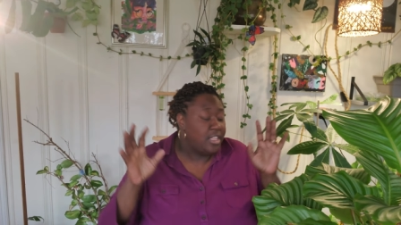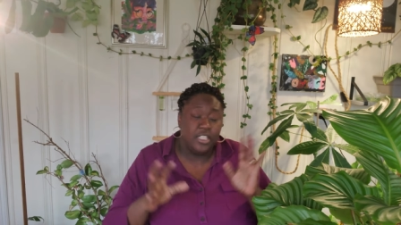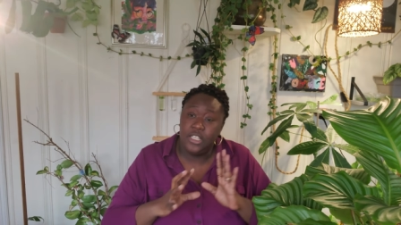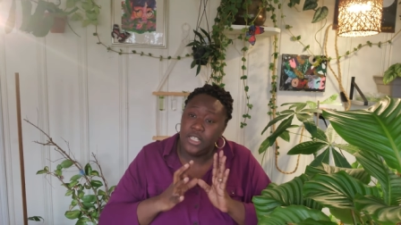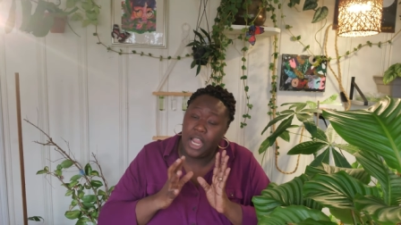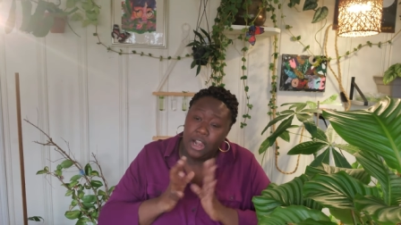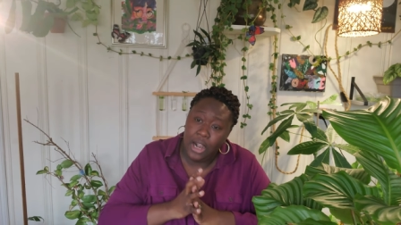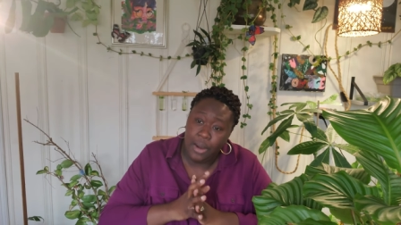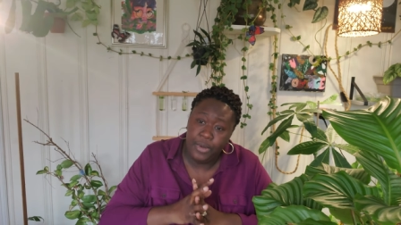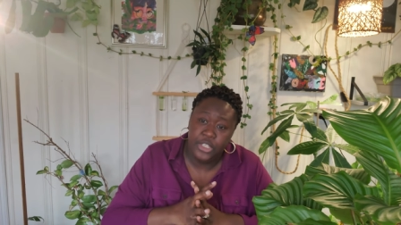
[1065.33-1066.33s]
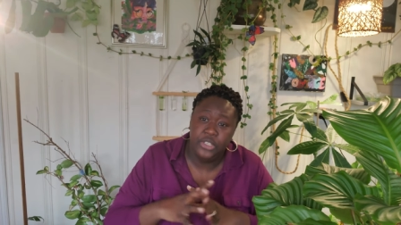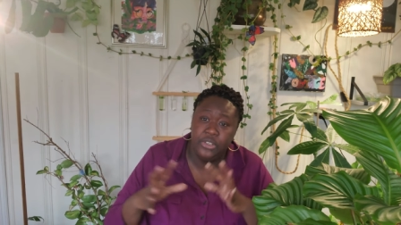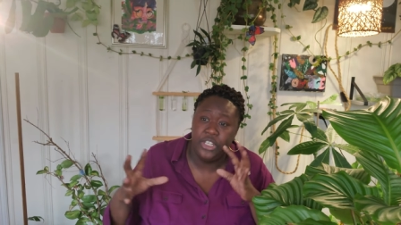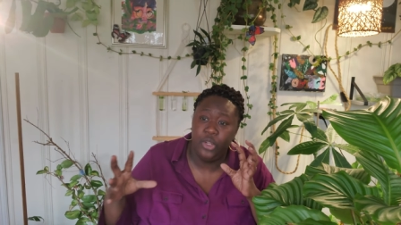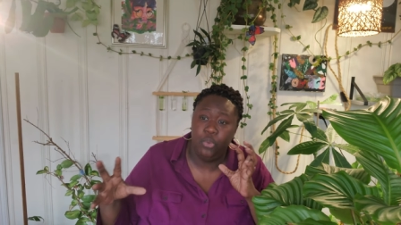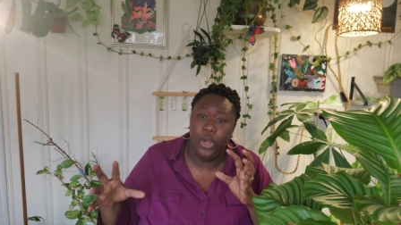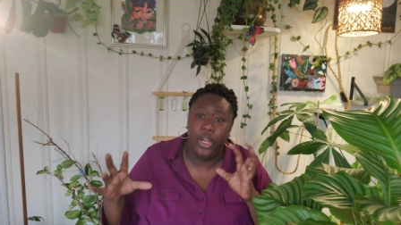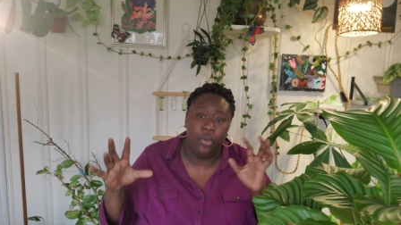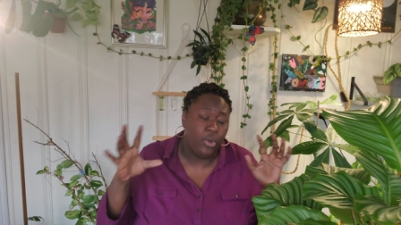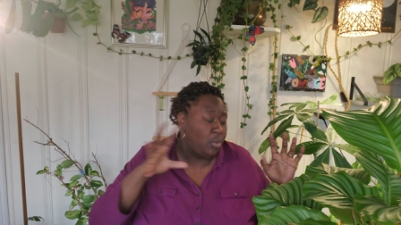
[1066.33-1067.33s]
this is our opportunity
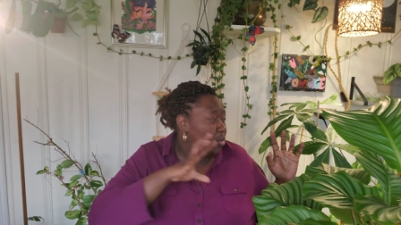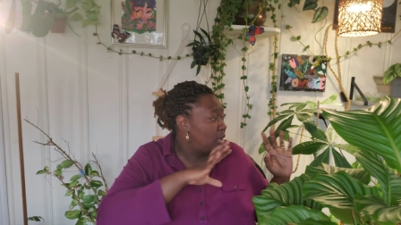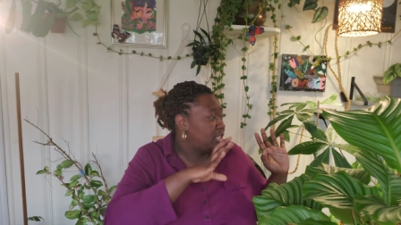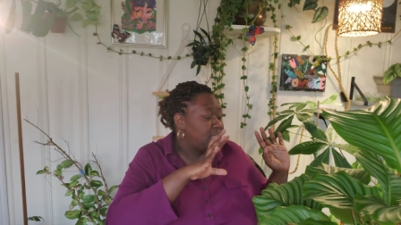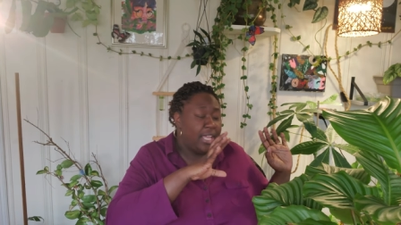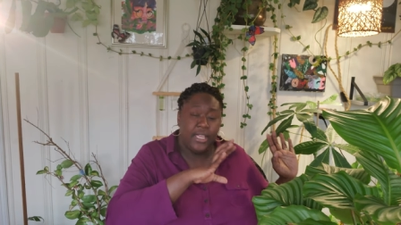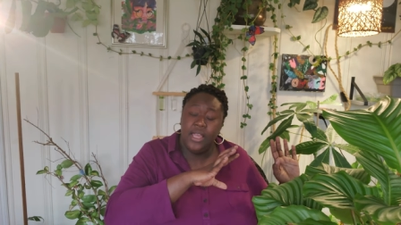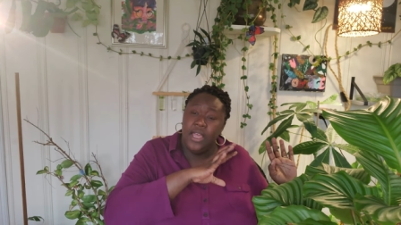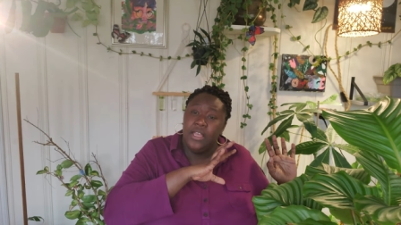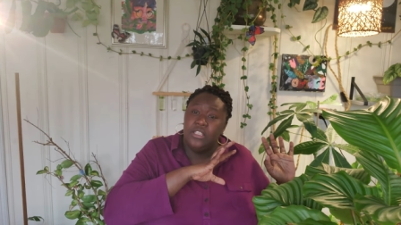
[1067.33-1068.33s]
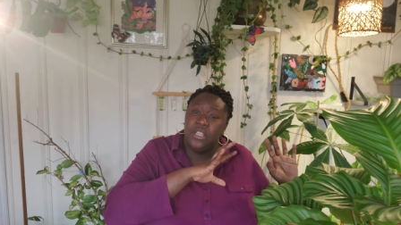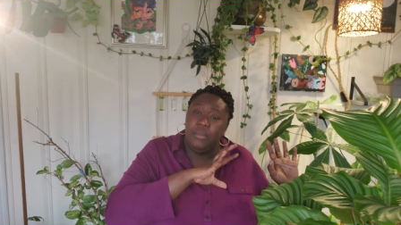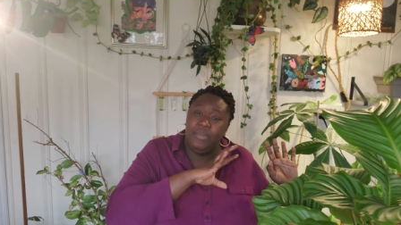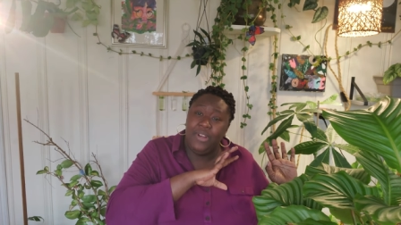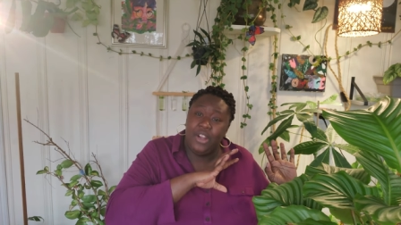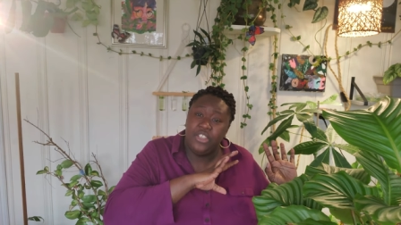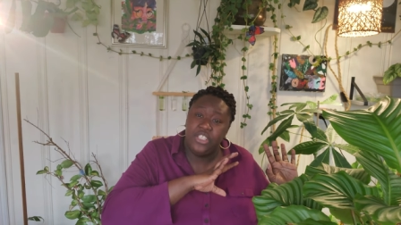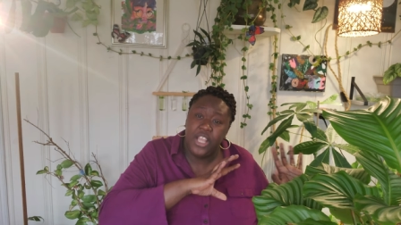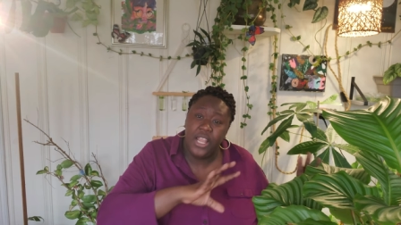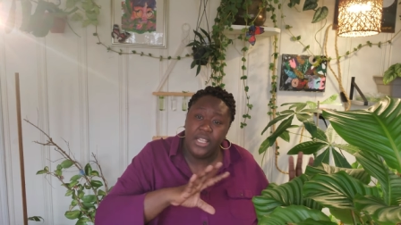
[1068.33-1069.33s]
where we want to take some of our
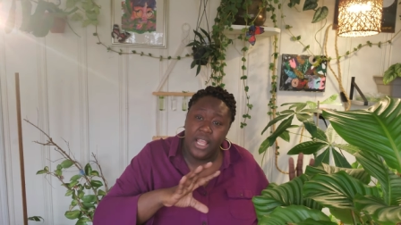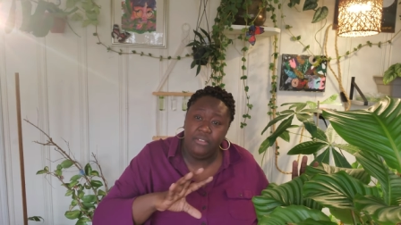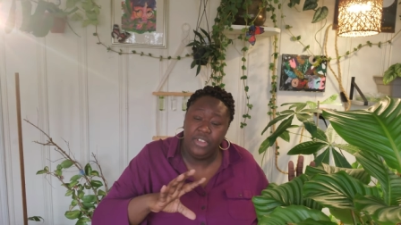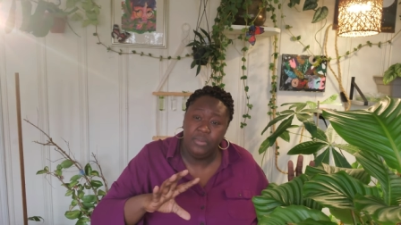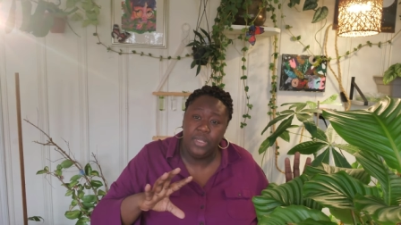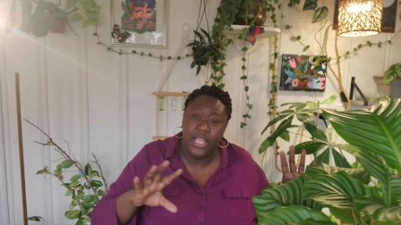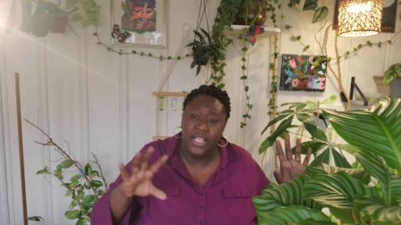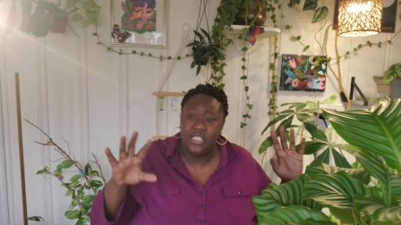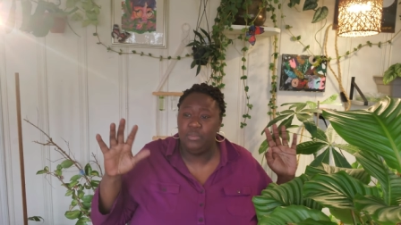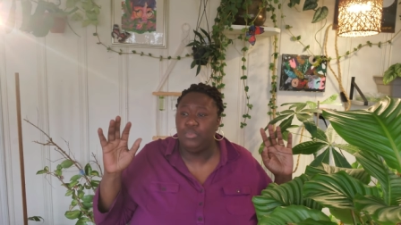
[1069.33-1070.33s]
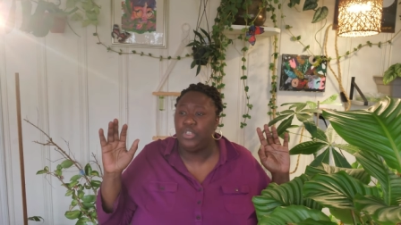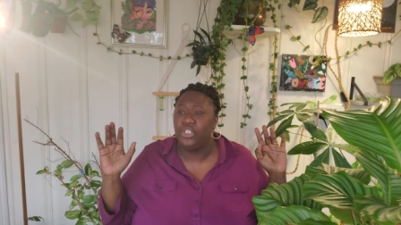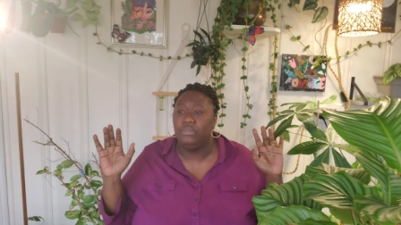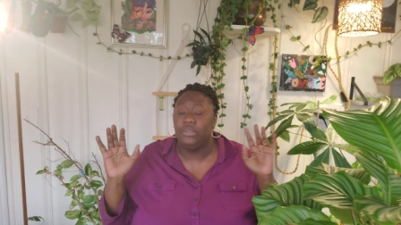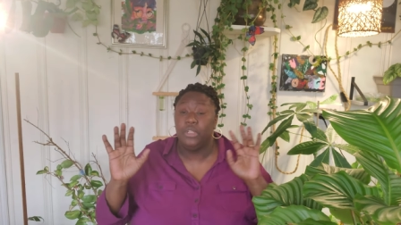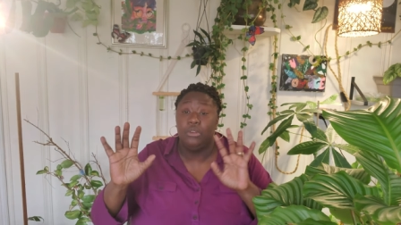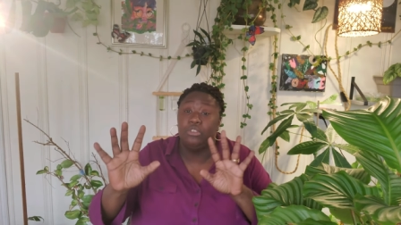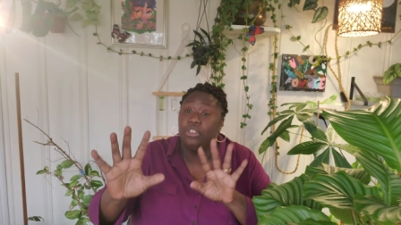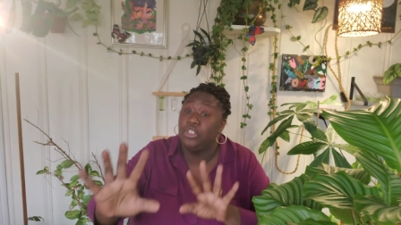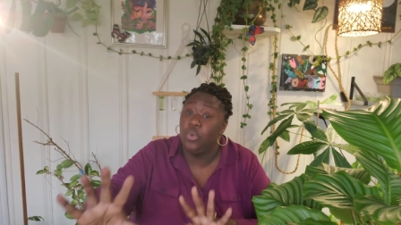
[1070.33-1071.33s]
sun-loving plants and push them
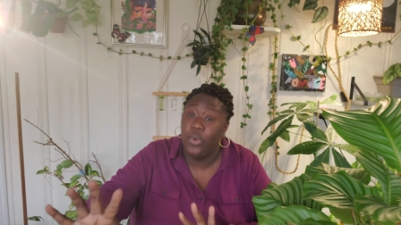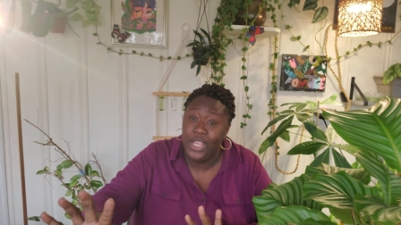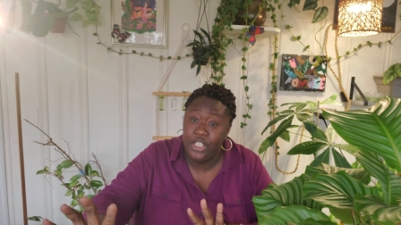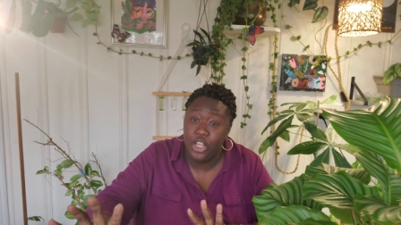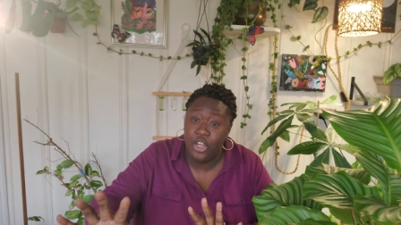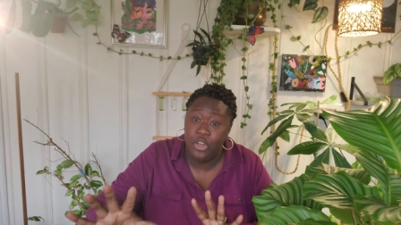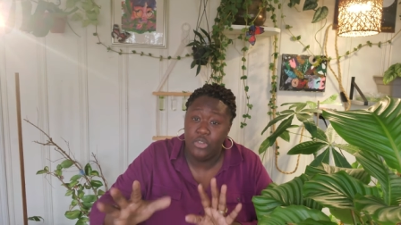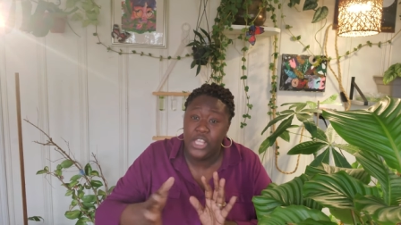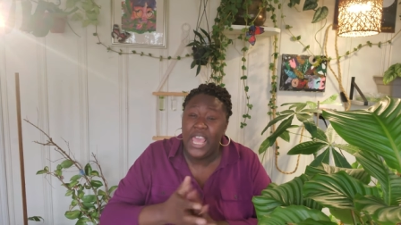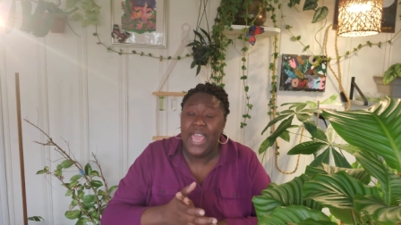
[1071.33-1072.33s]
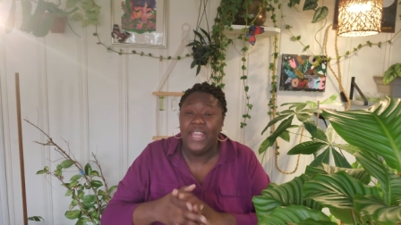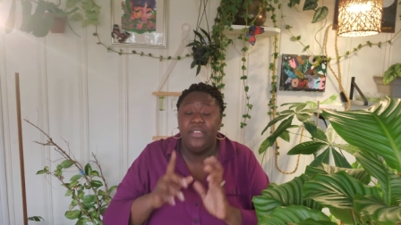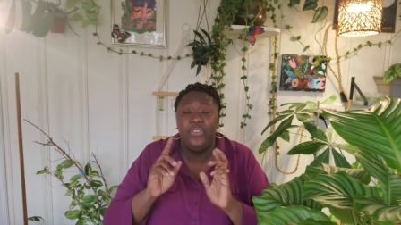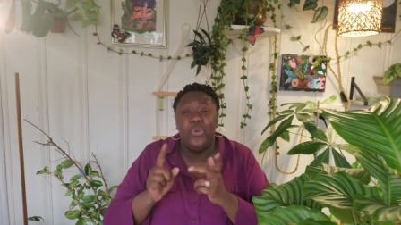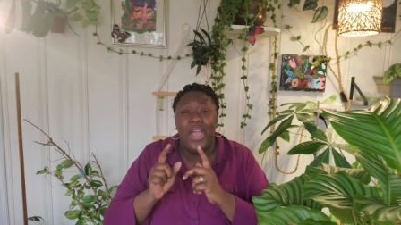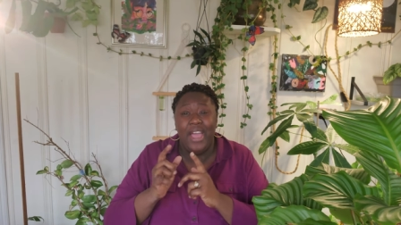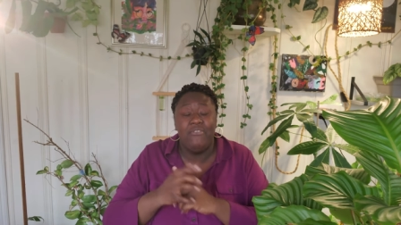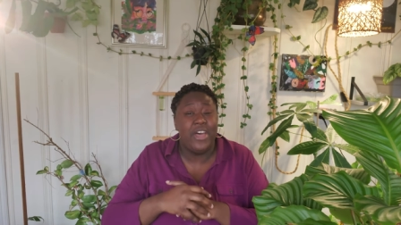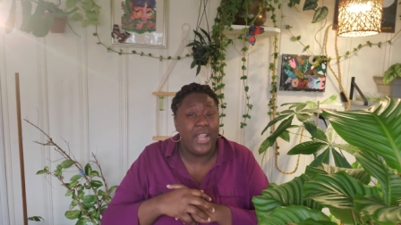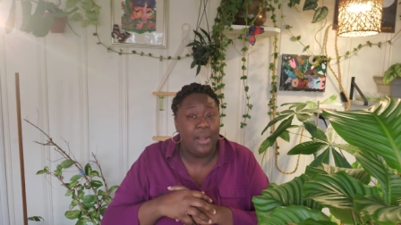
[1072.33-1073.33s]
closer to windows. And if you
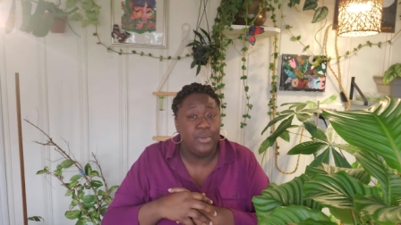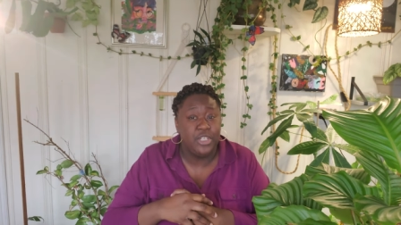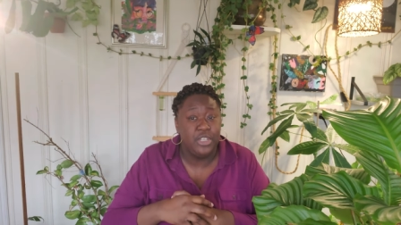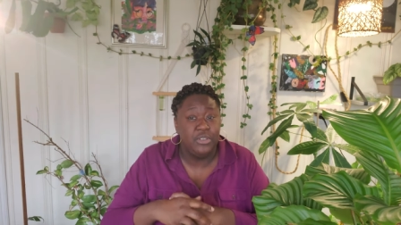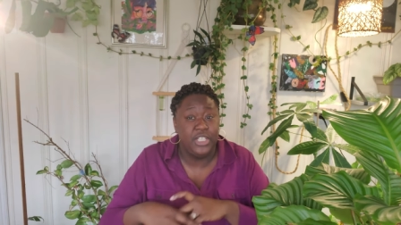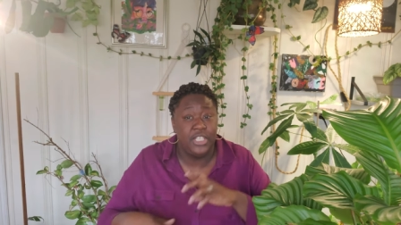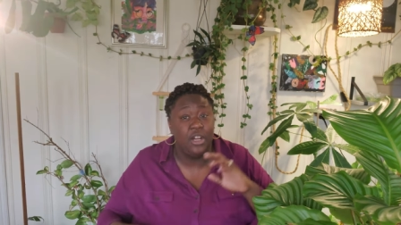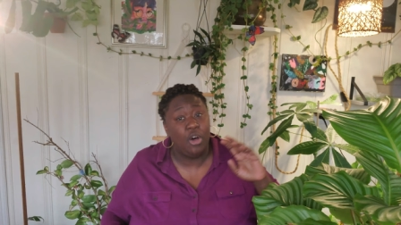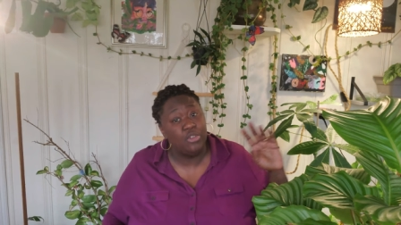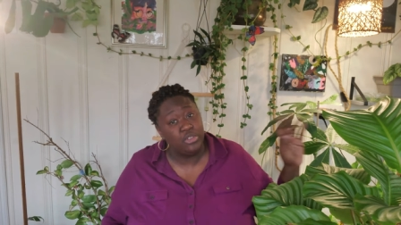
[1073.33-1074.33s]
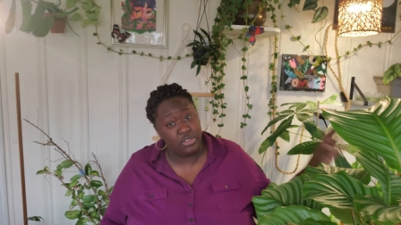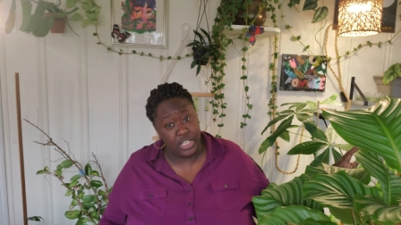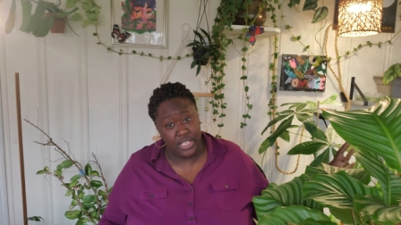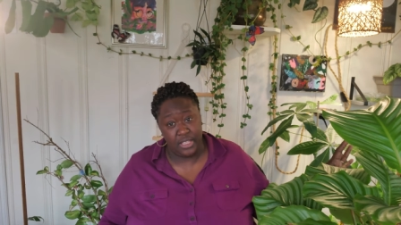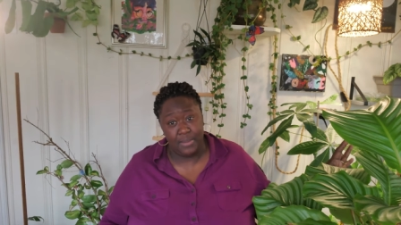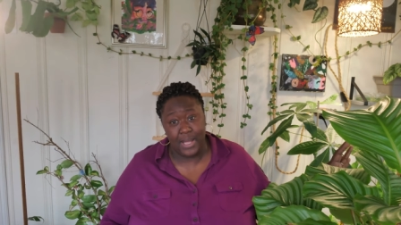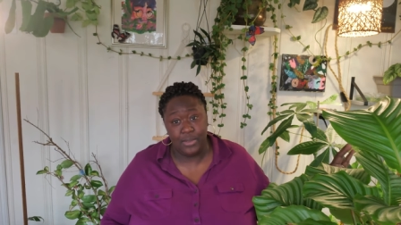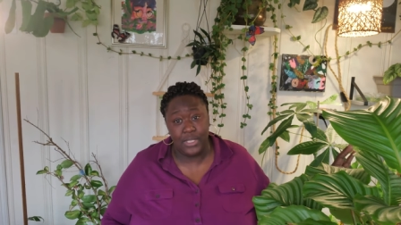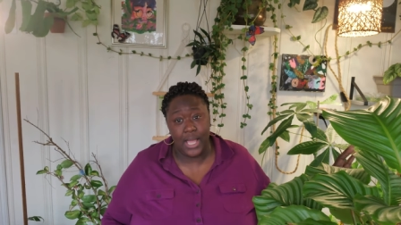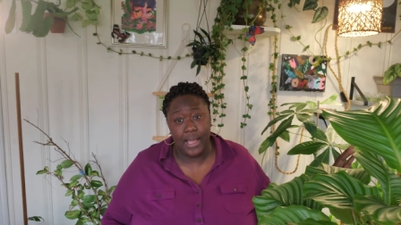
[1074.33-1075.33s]
have that opportunity to also take them
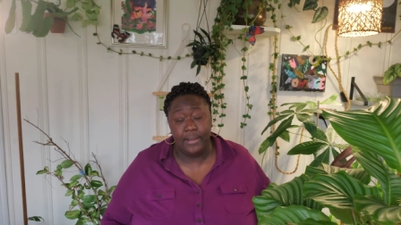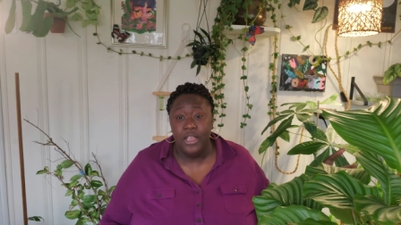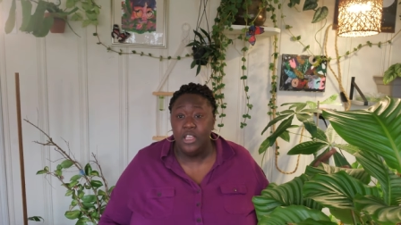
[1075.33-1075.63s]
outside.